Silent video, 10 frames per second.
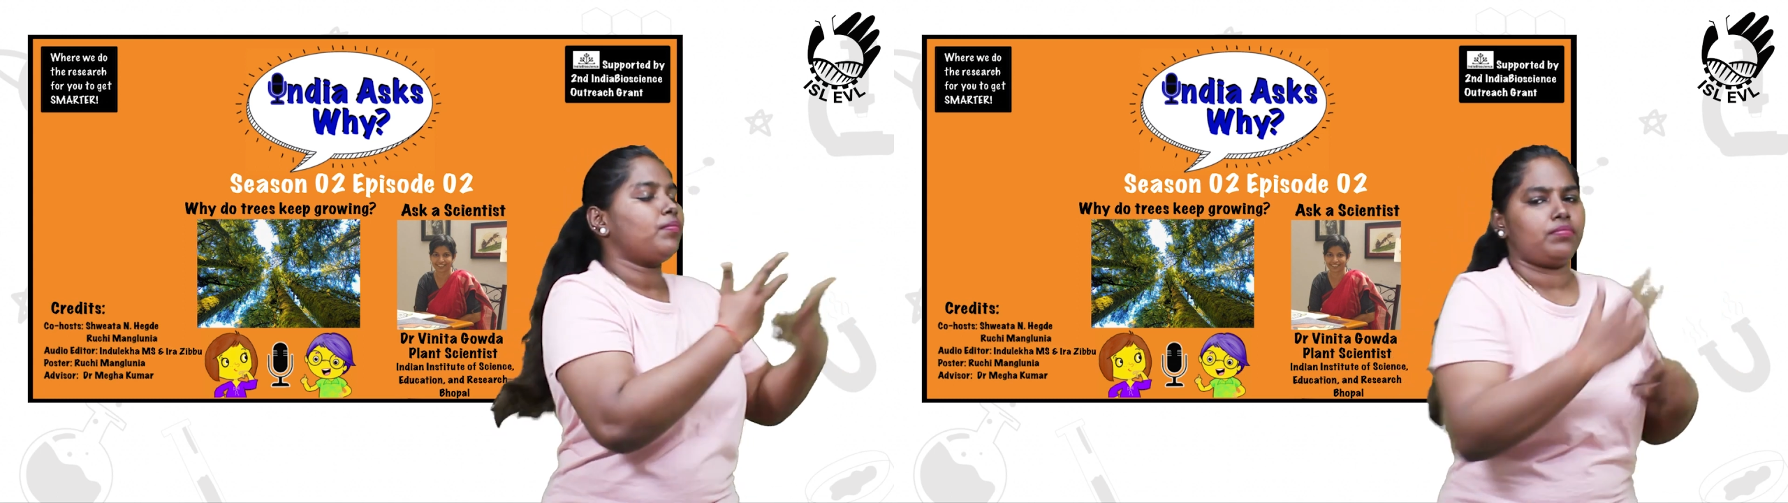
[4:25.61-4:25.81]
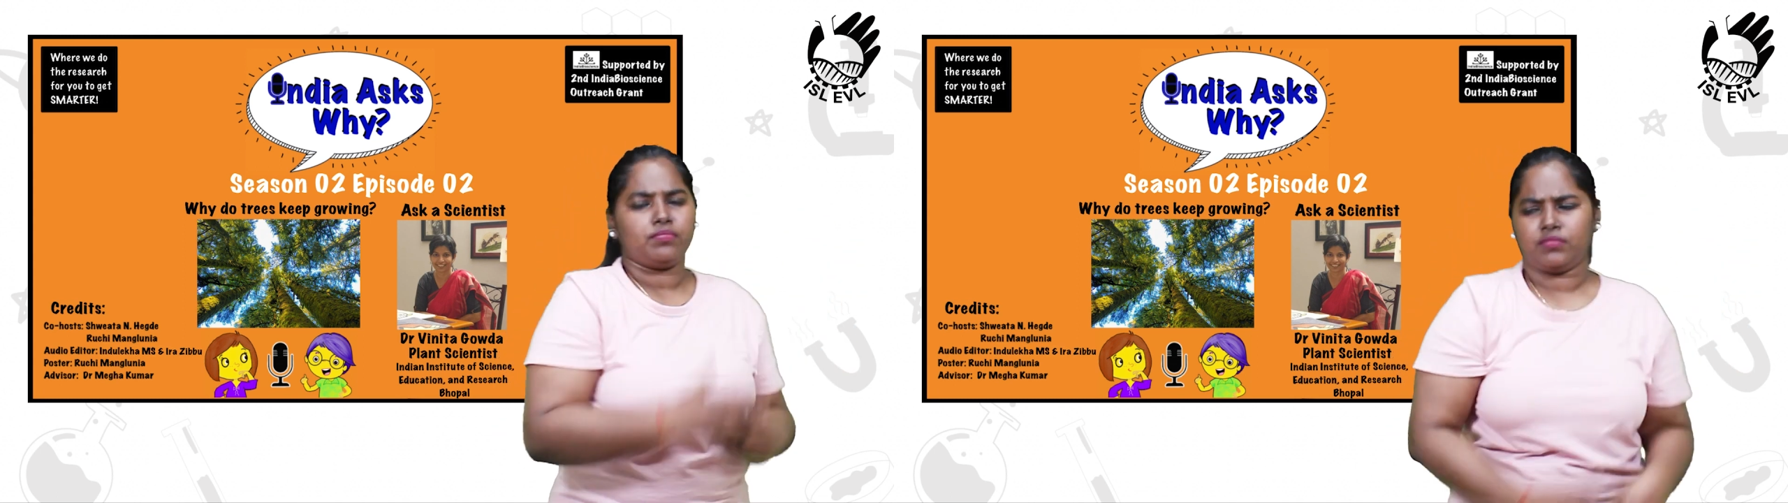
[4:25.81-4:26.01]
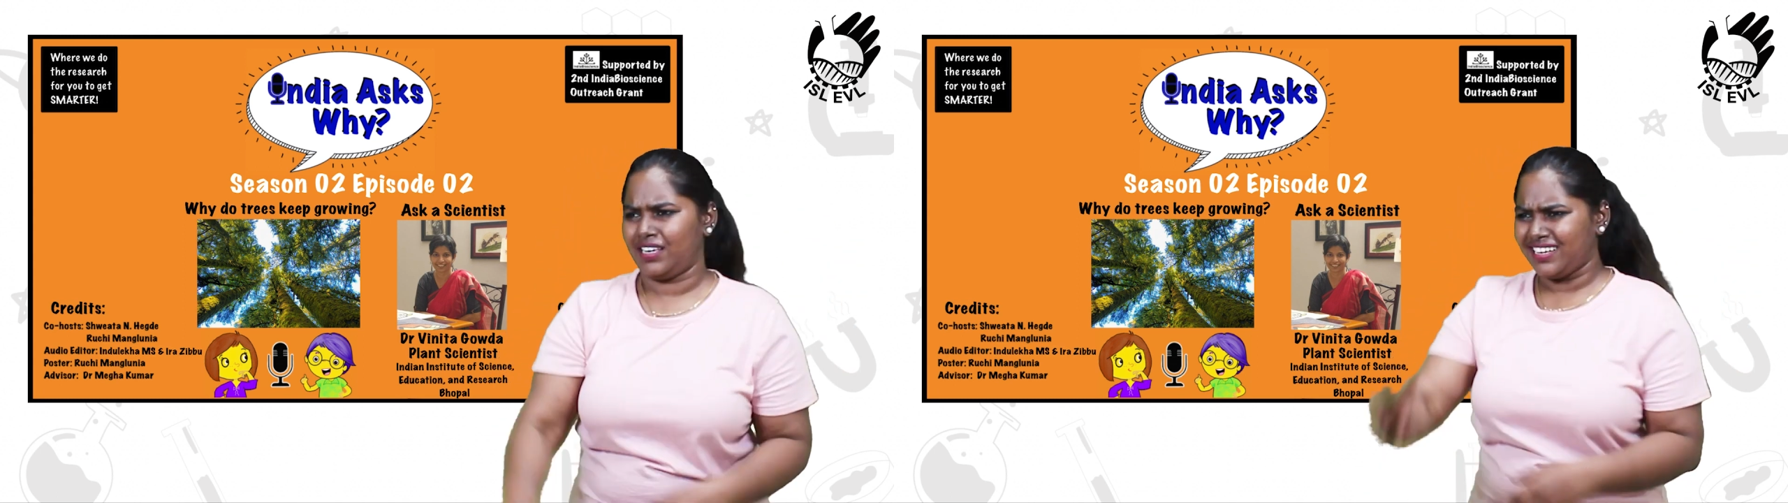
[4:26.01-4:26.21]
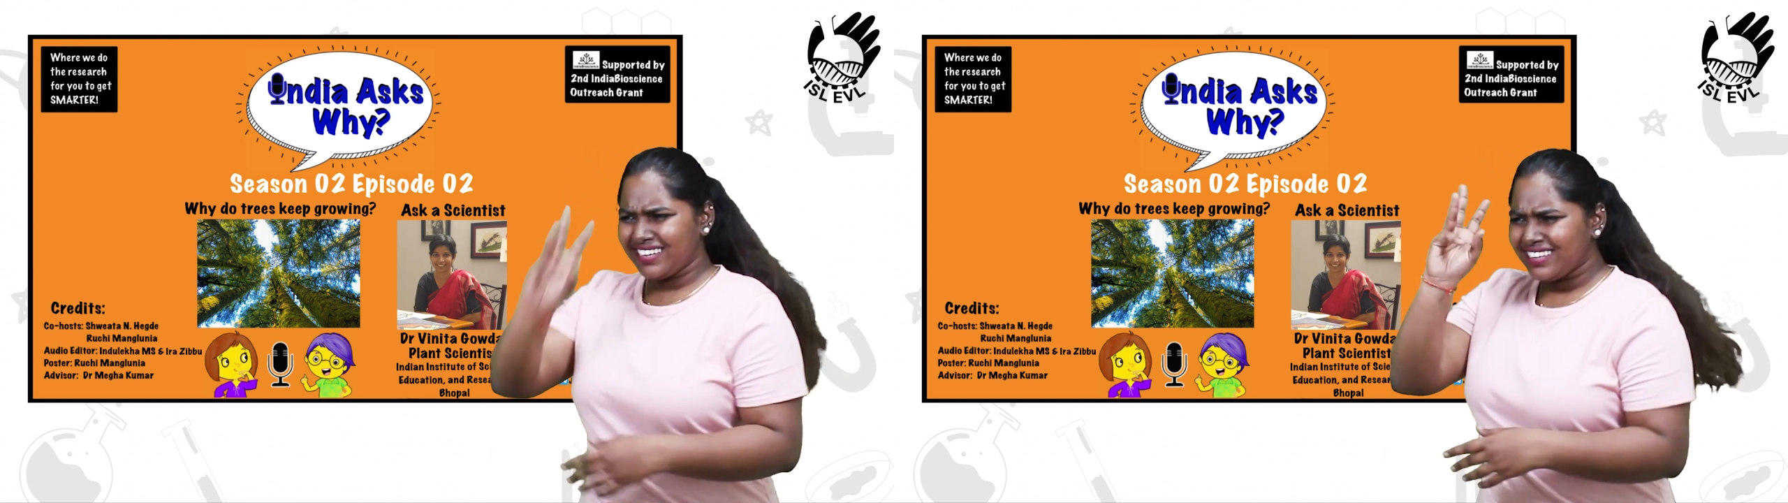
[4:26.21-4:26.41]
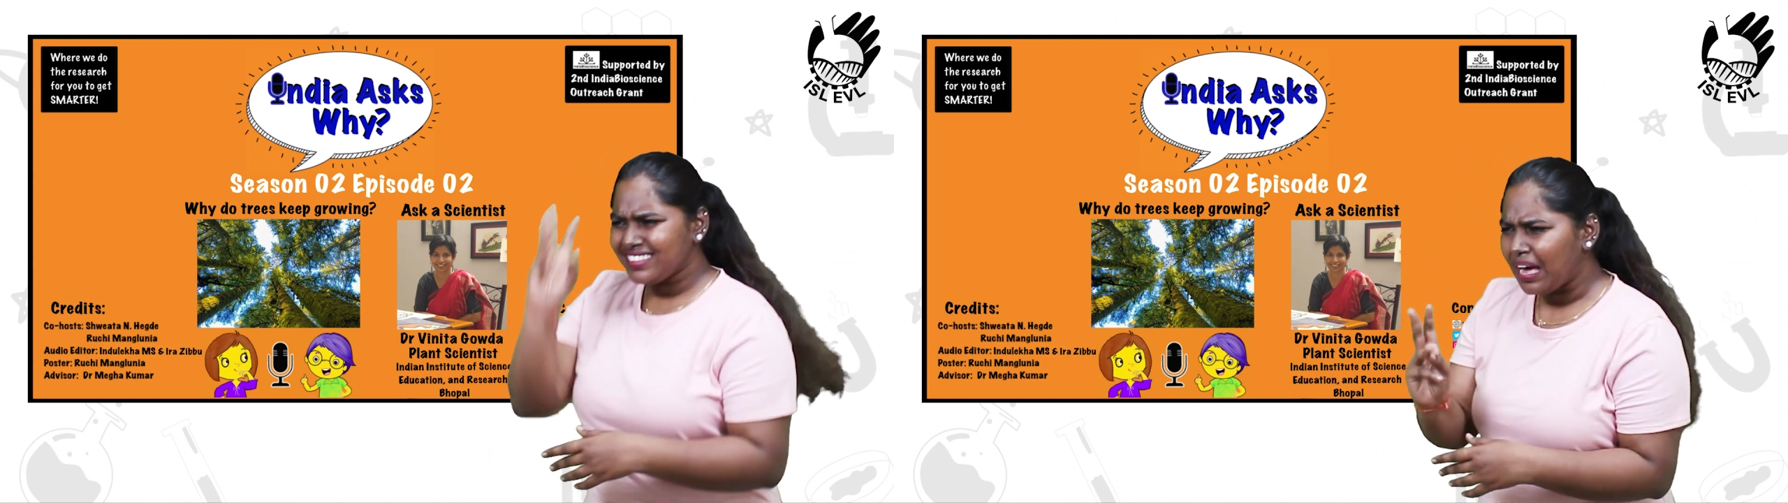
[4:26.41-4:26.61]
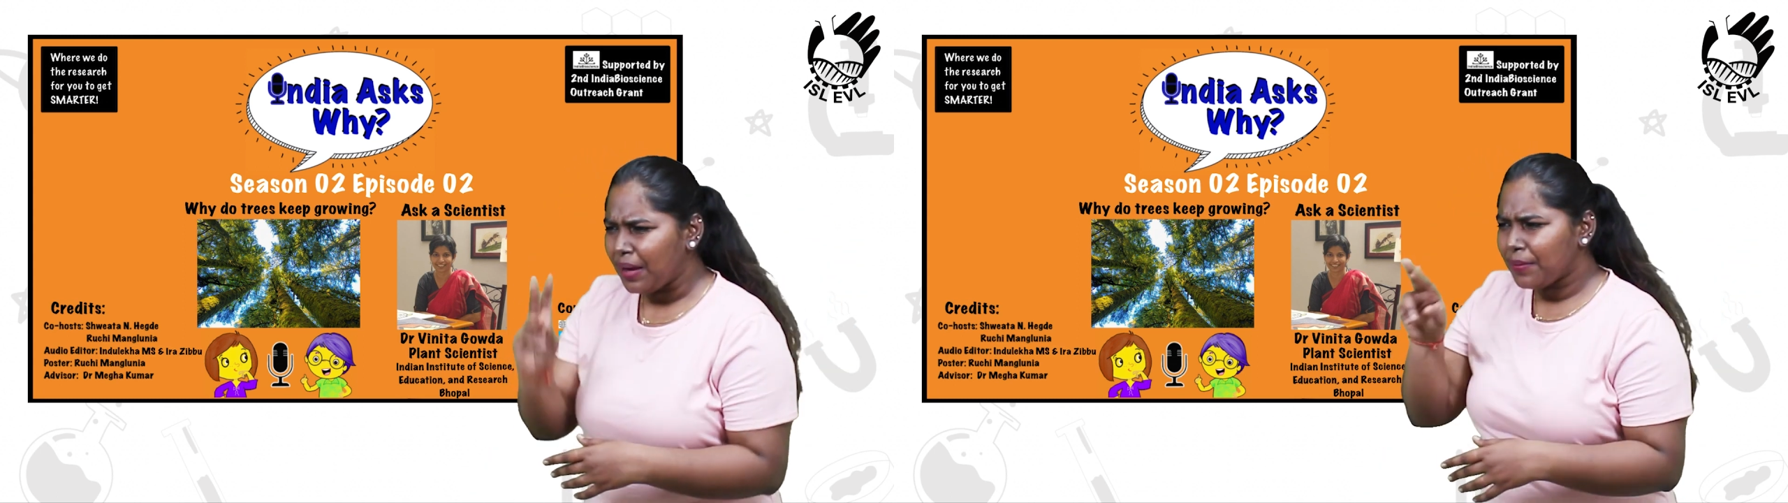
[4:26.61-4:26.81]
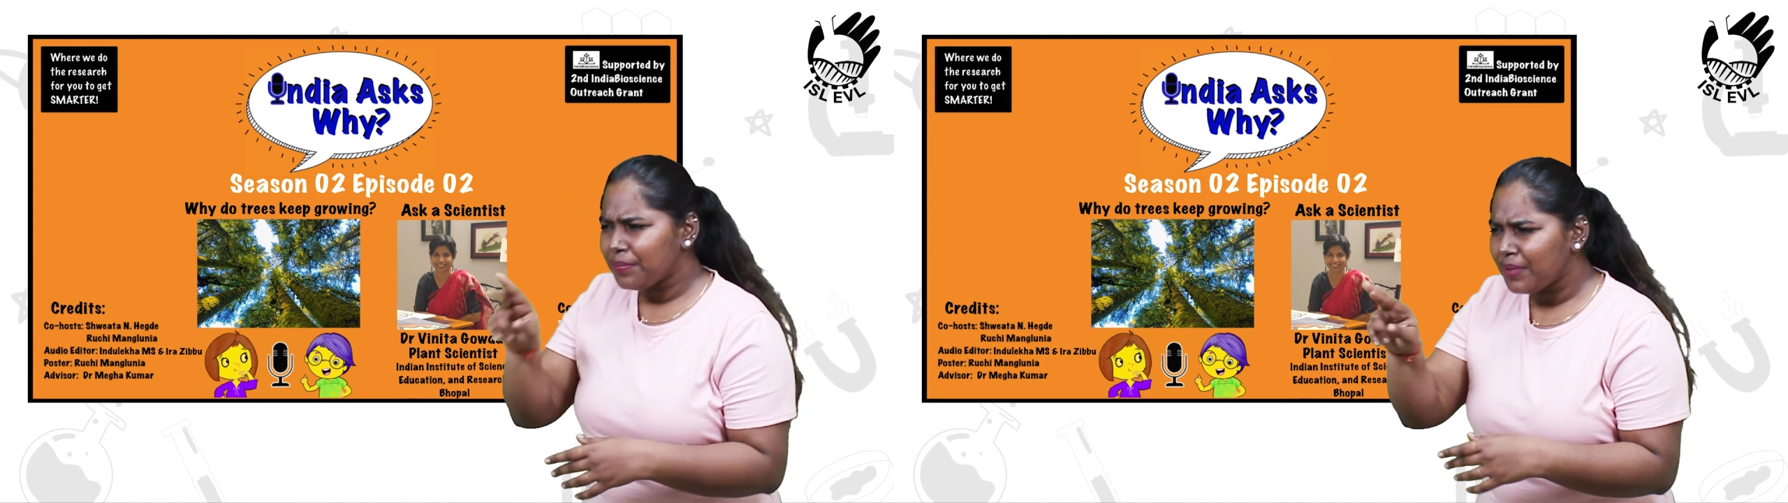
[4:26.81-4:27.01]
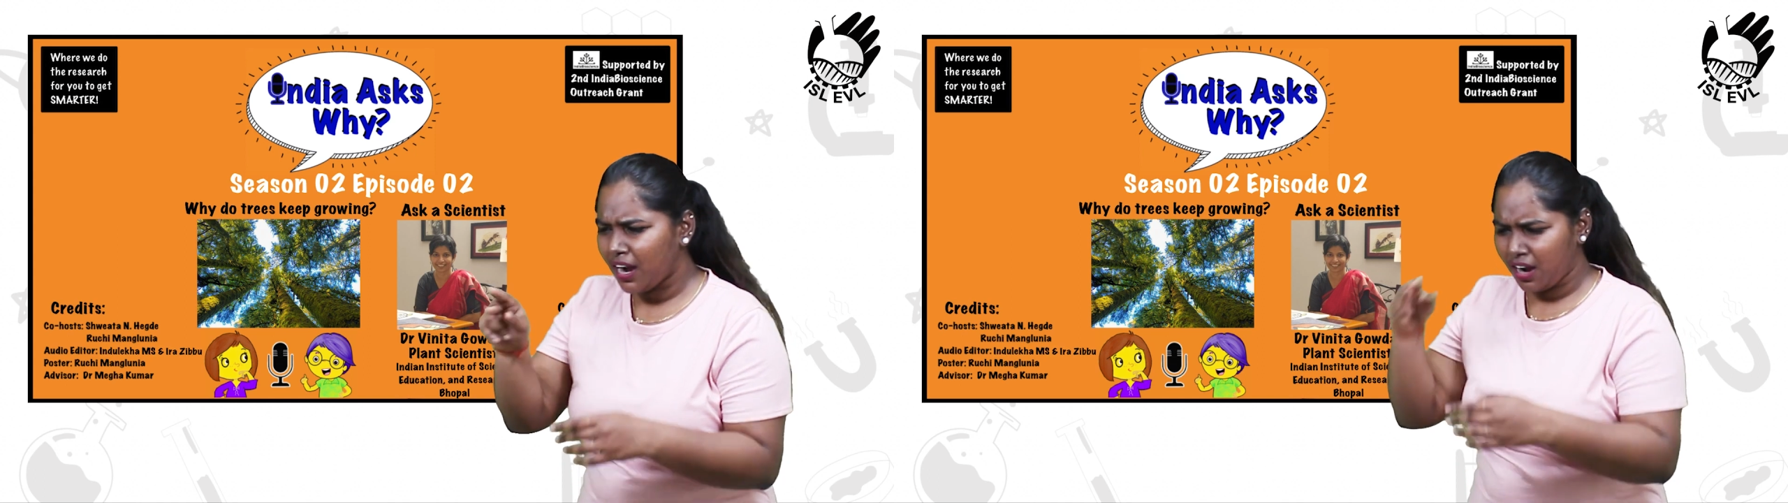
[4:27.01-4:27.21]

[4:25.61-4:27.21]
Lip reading: the cells bigger, you said.